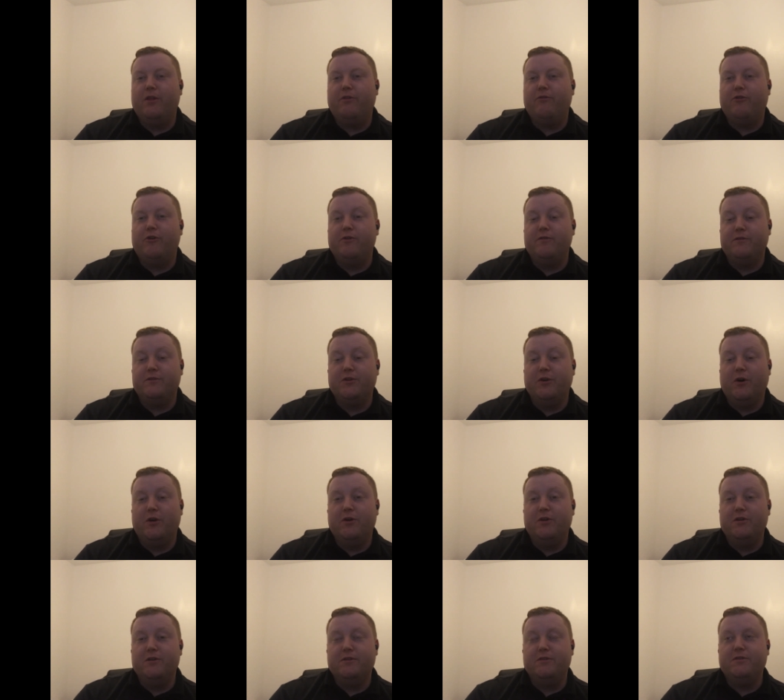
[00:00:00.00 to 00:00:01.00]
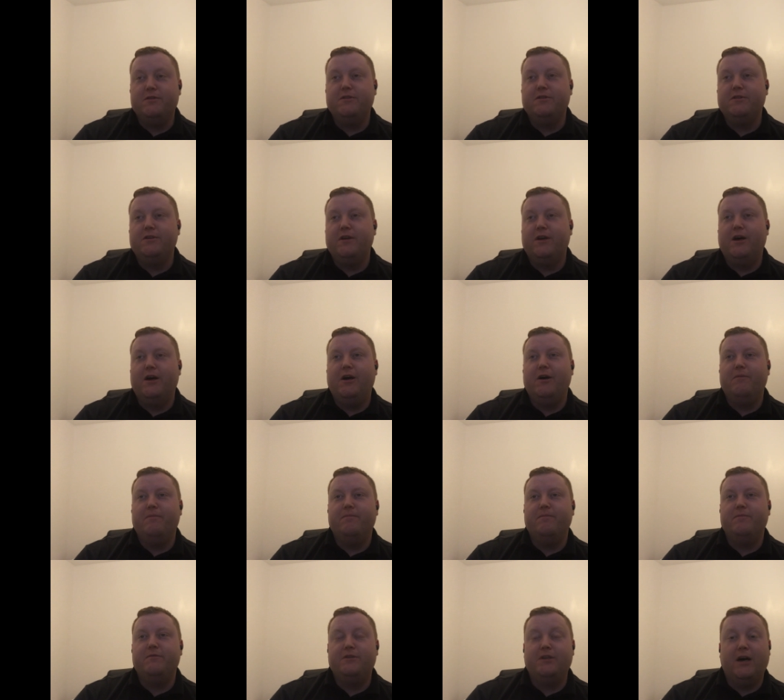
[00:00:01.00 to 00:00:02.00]
throne of Scotland
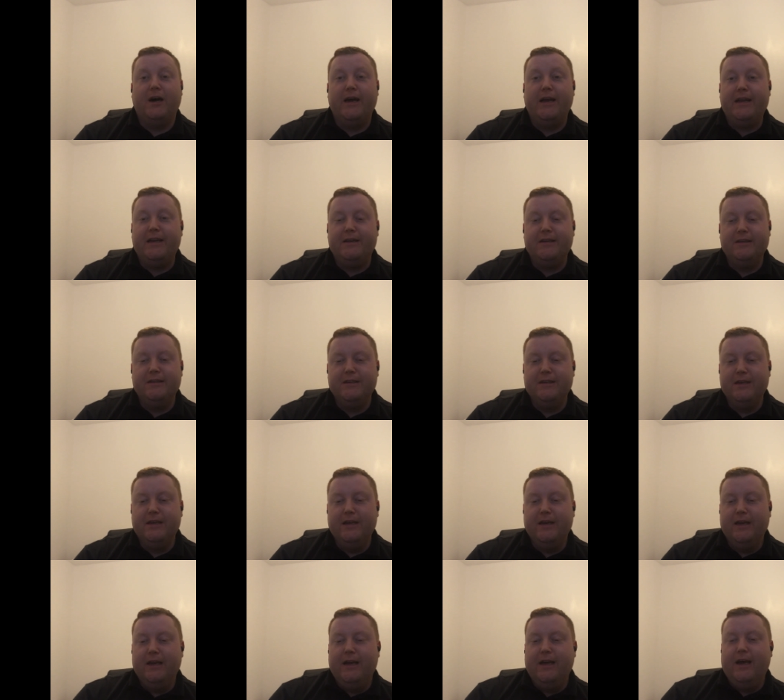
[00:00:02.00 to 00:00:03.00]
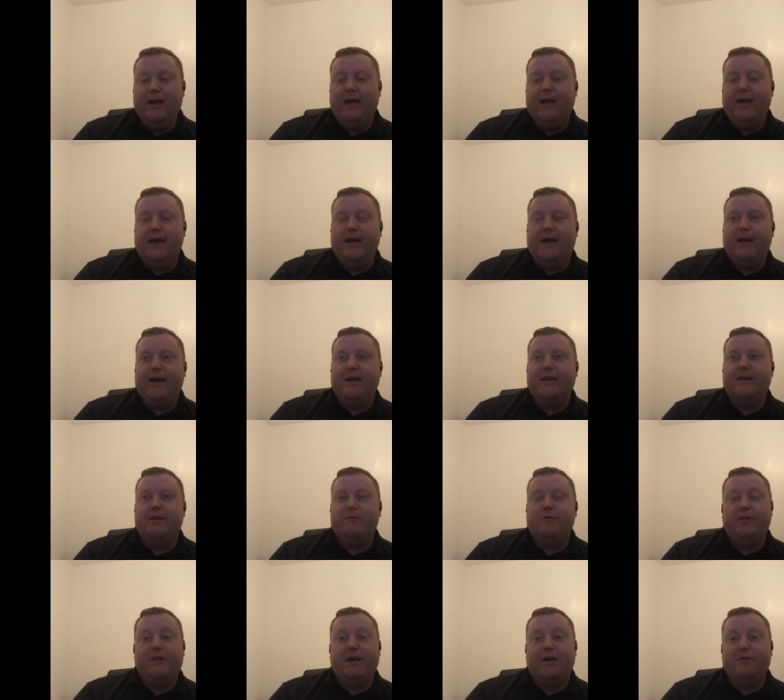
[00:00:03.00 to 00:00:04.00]
died, and
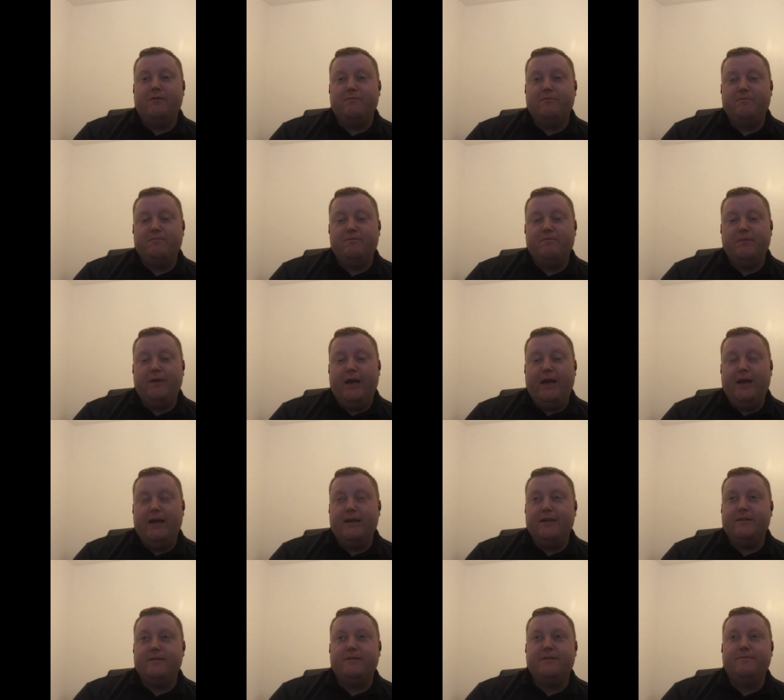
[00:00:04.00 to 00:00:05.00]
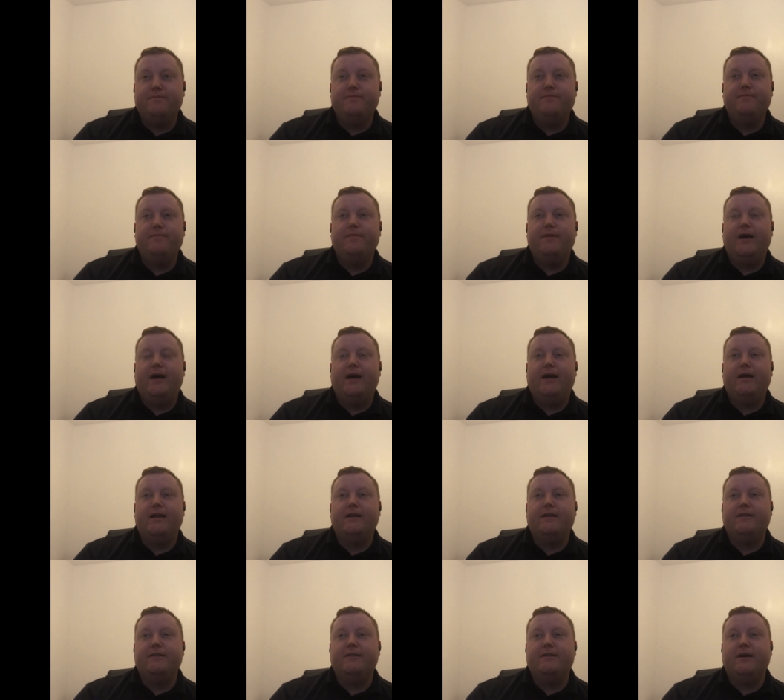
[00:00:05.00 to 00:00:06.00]
without heirs,
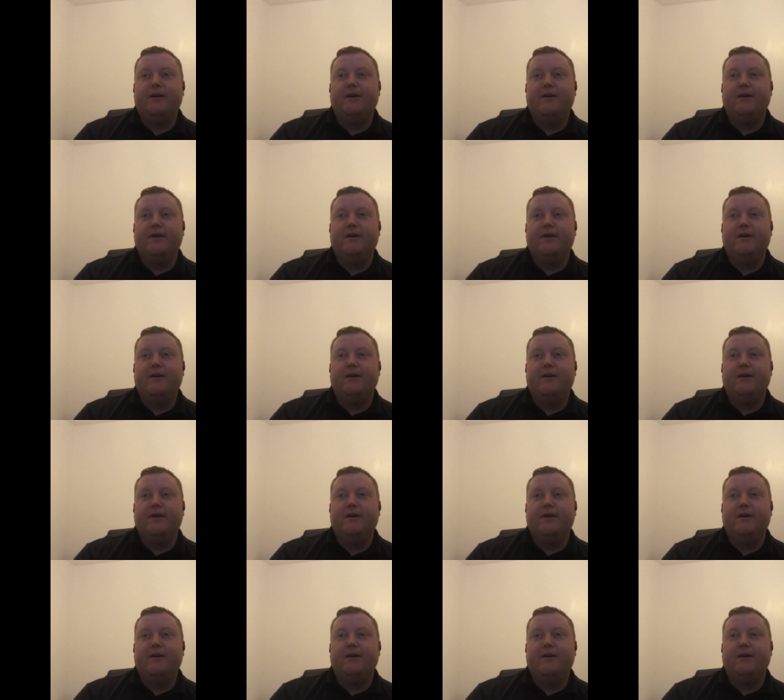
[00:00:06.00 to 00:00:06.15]
and